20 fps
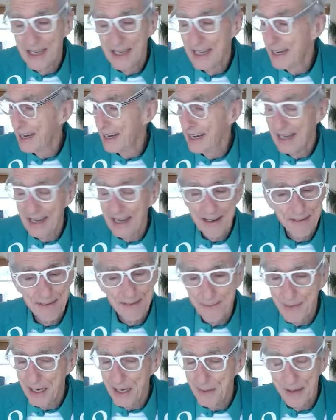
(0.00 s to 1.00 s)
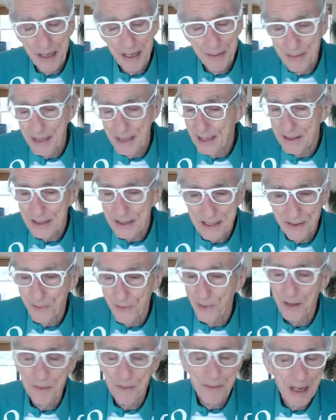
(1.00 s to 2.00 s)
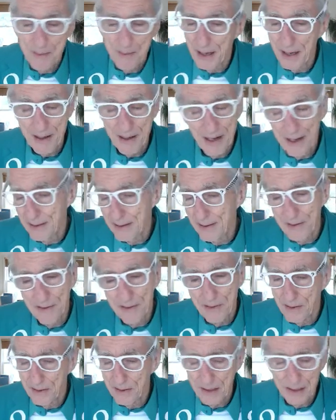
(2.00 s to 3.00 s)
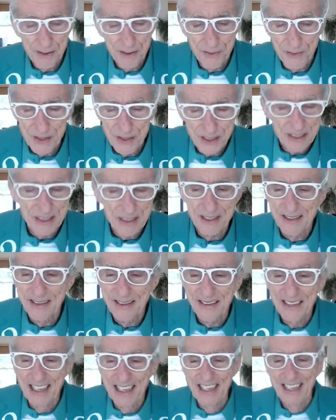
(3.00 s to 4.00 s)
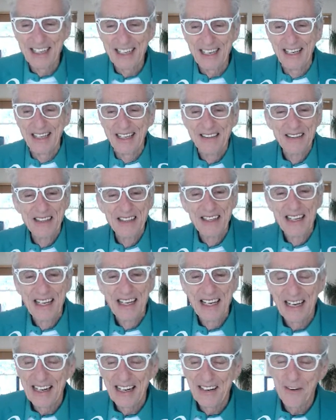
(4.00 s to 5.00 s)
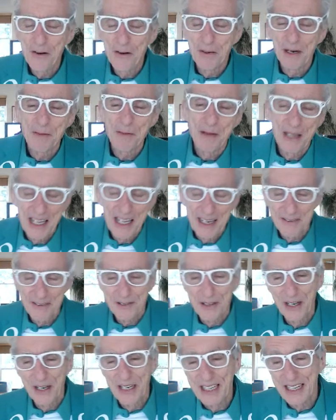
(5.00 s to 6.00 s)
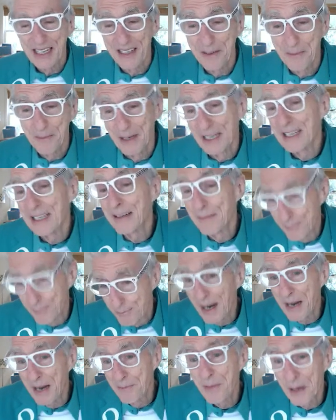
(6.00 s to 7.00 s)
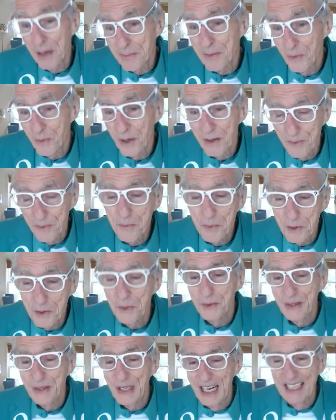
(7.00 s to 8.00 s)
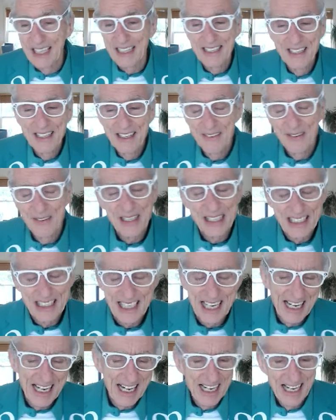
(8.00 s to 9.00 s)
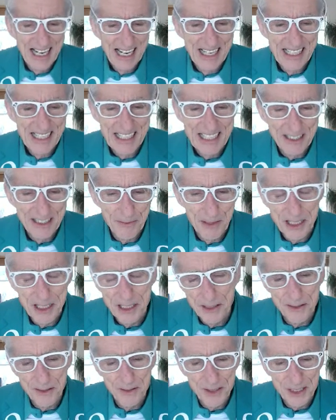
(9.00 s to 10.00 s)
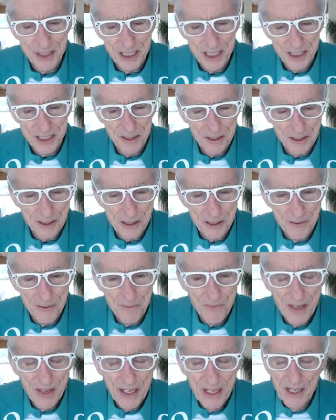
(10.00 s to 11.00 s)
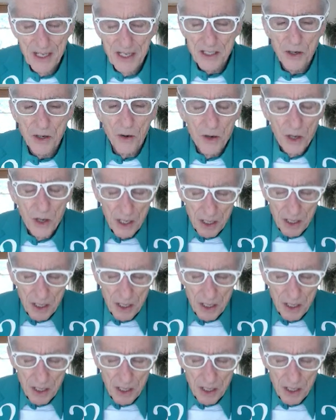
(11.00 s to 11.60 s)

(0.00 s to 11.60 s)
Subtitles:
And maybe I'm in there somewhere, maybe you don't know the difference. And everybody be there trying to get you money. And I'm probably one of them too, because I sell my services also. So